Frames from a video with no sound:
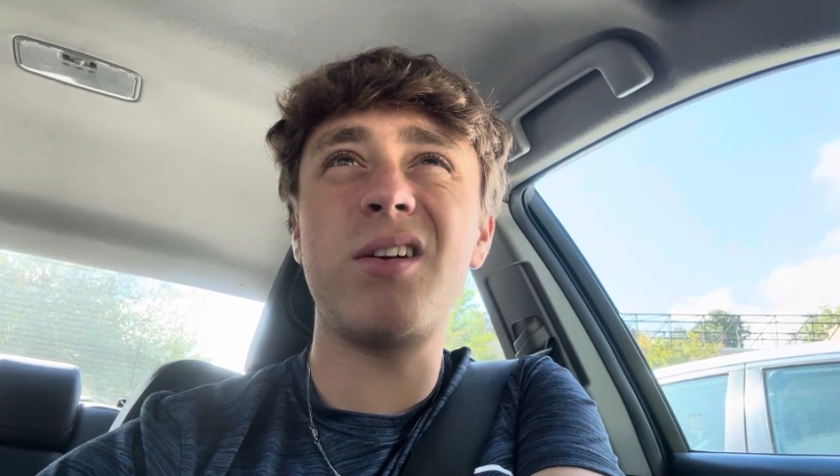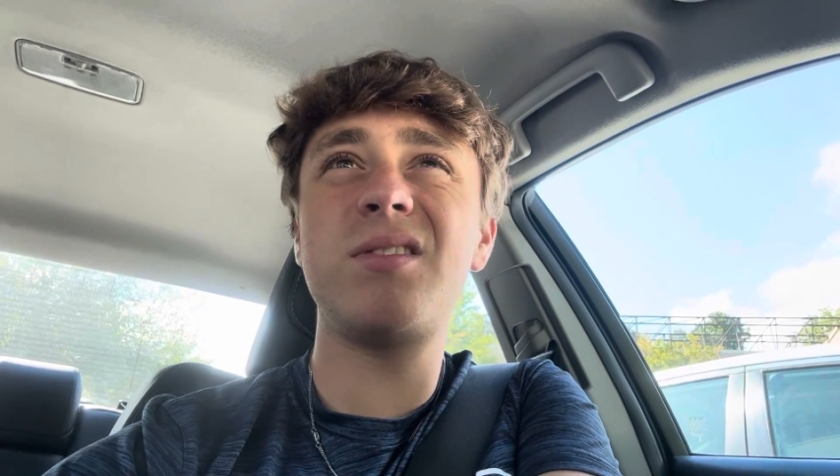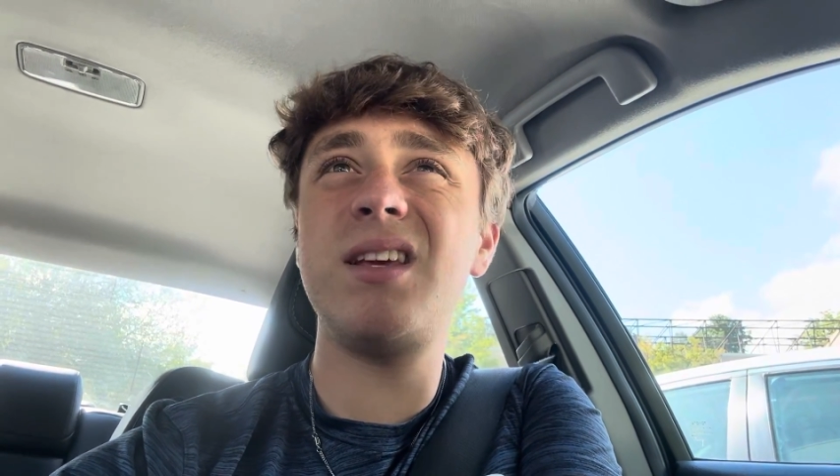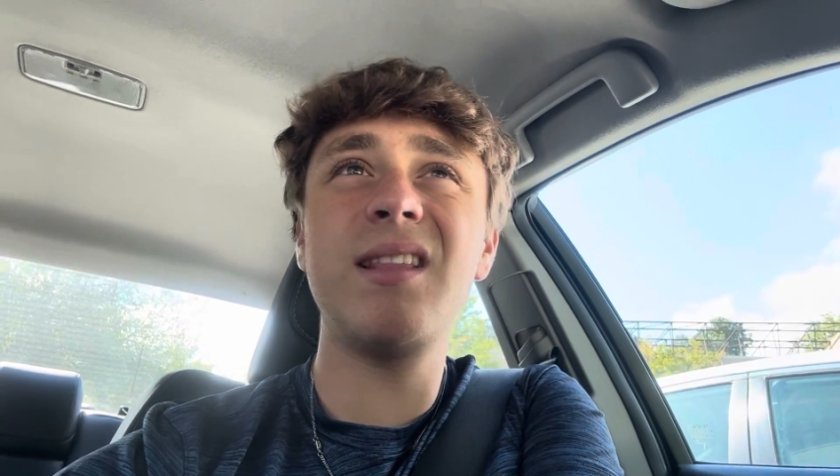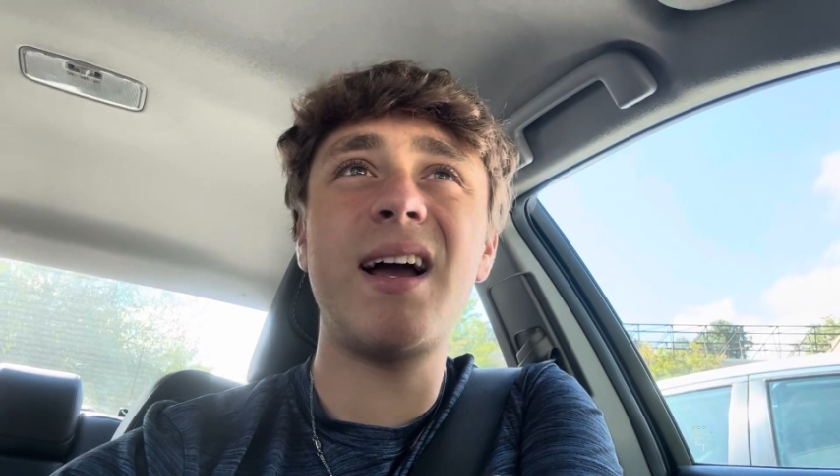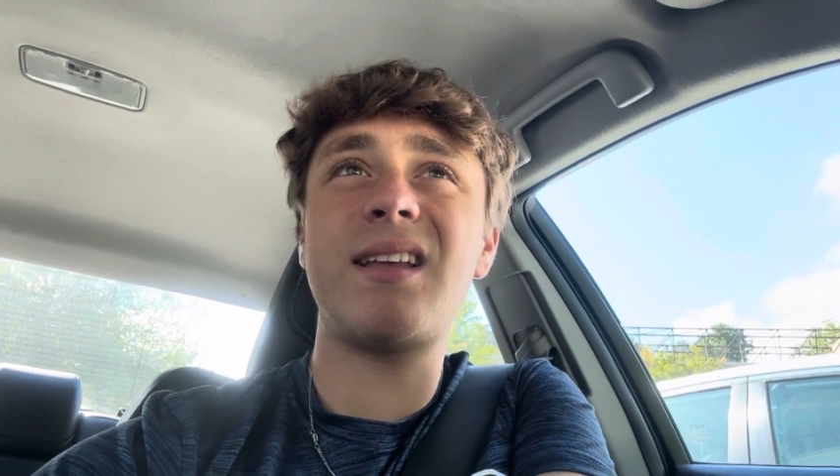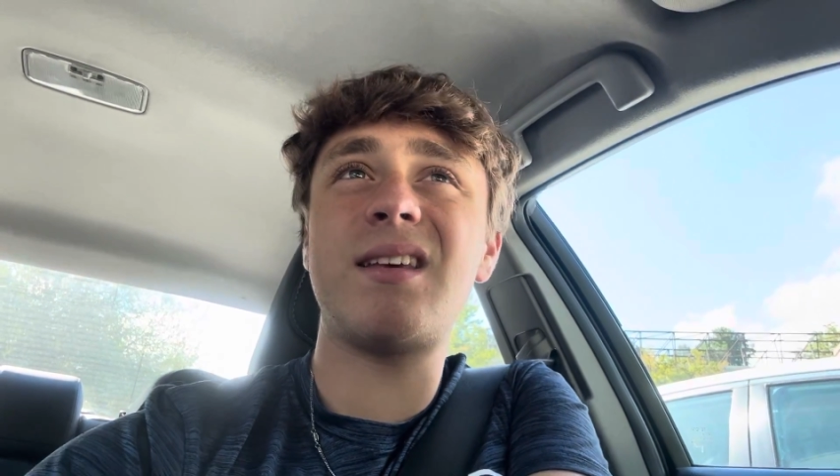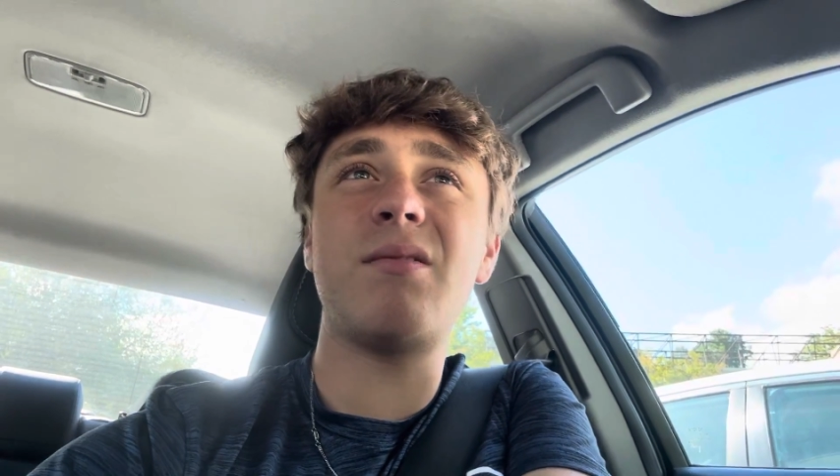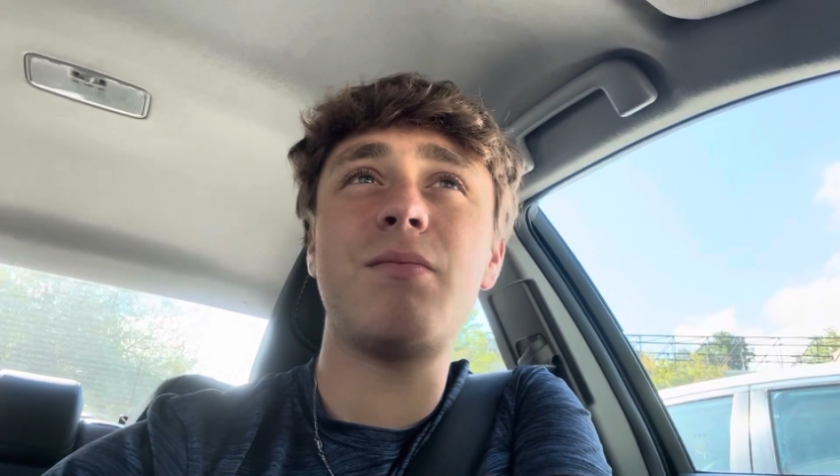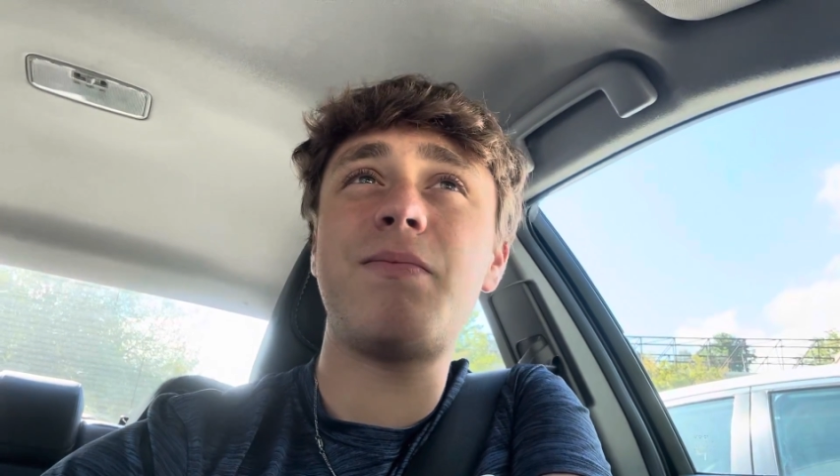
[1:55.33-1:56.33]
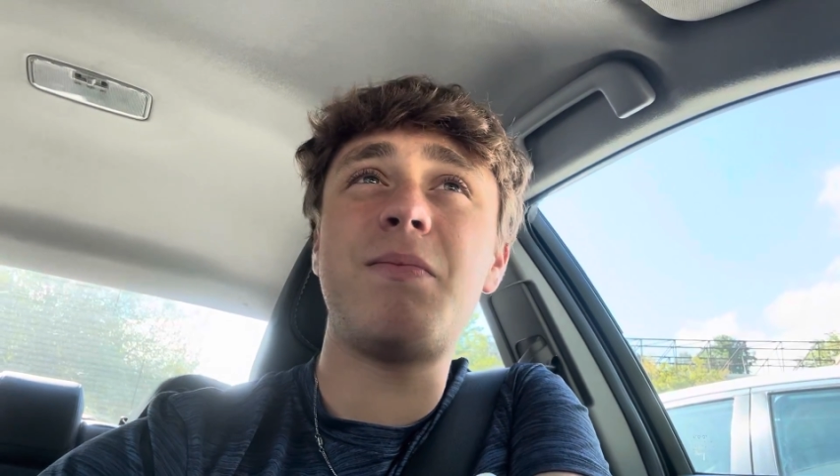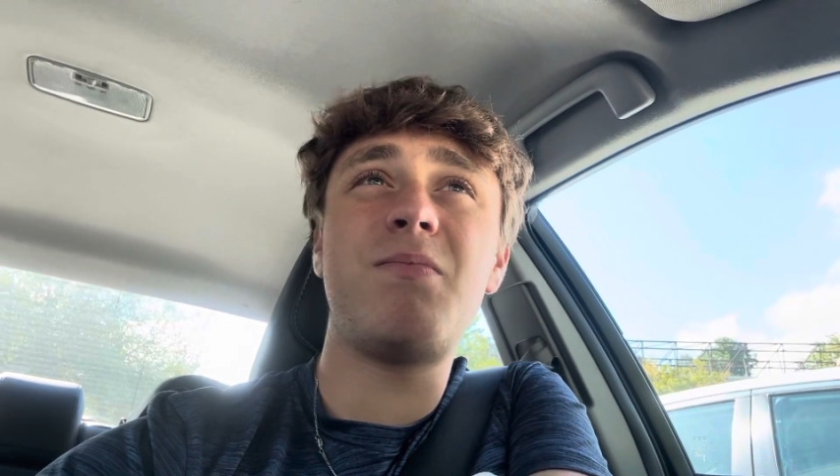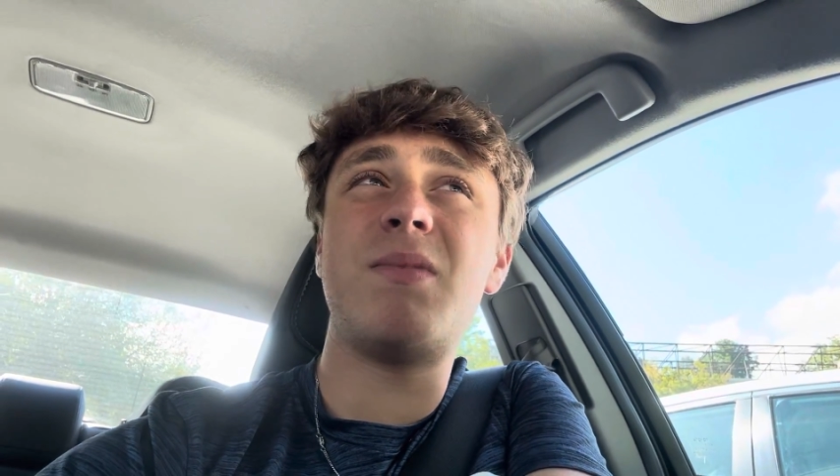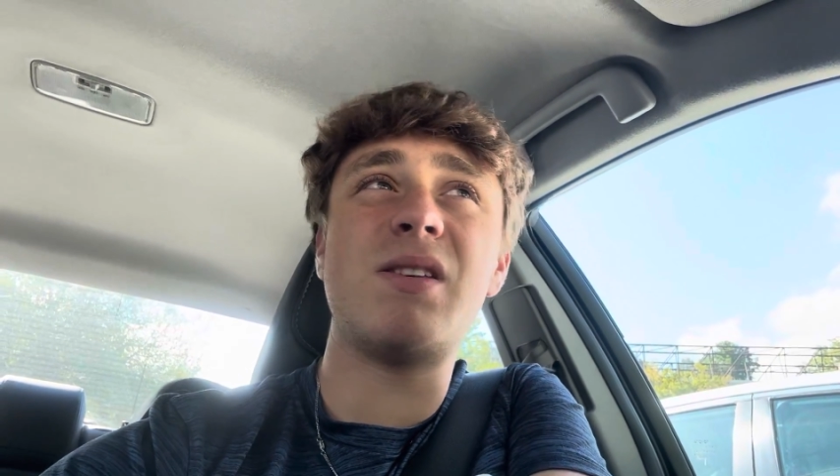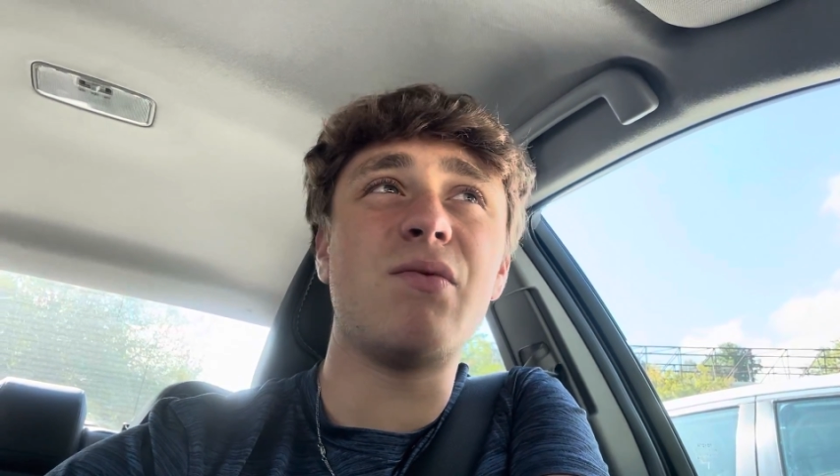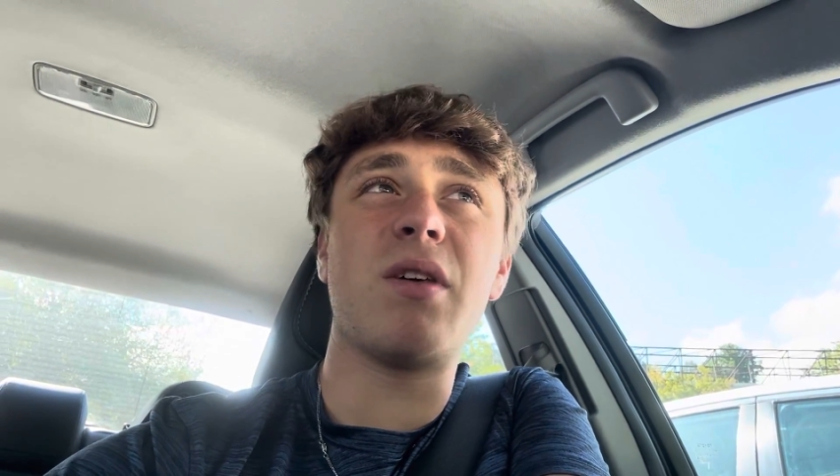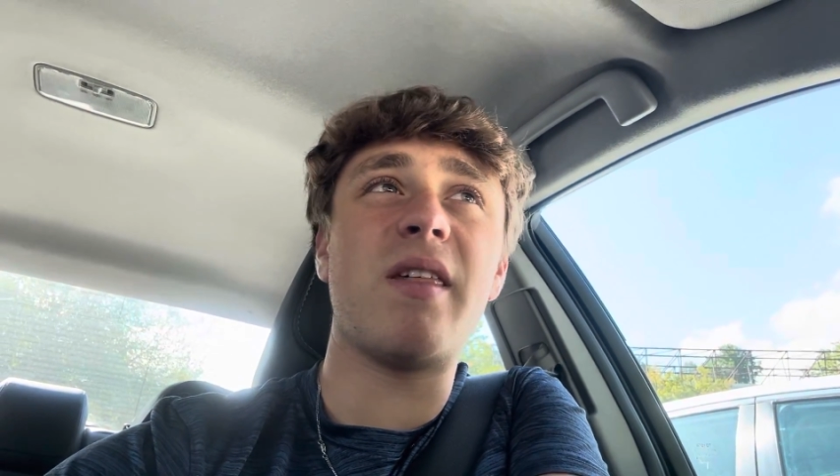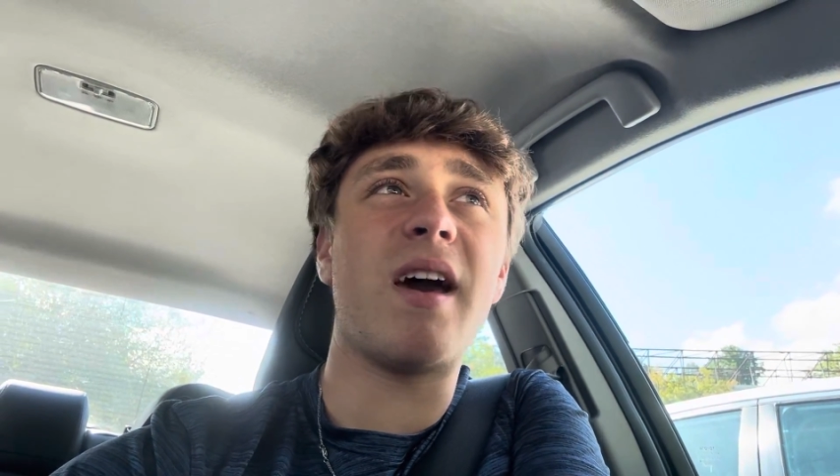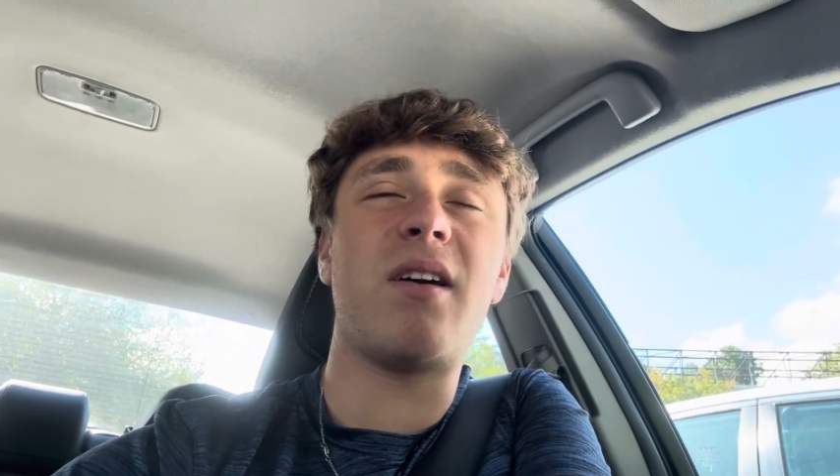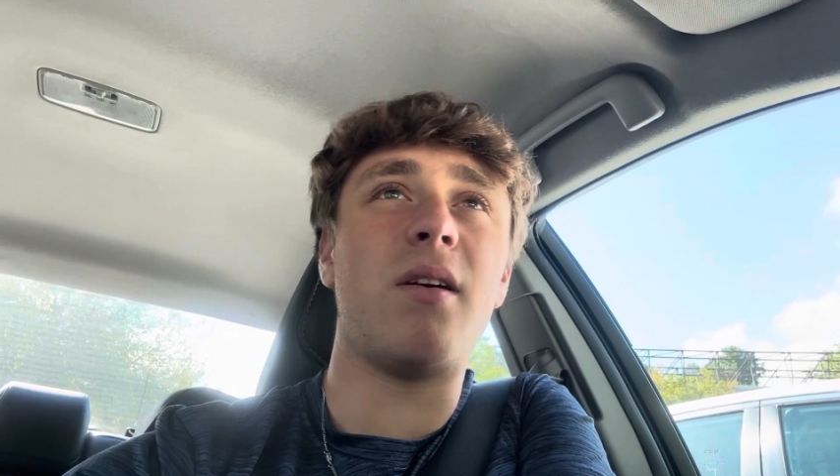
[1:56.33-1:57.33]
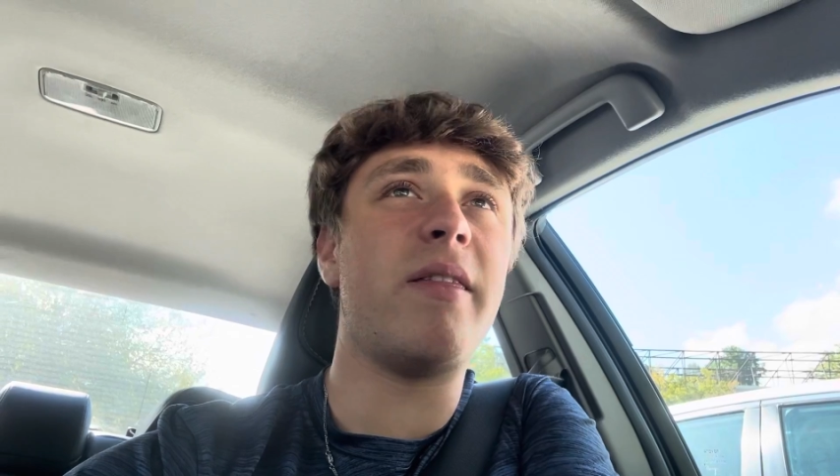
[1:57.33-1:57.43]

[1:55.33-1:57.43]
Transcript: Their D line isn't really that good.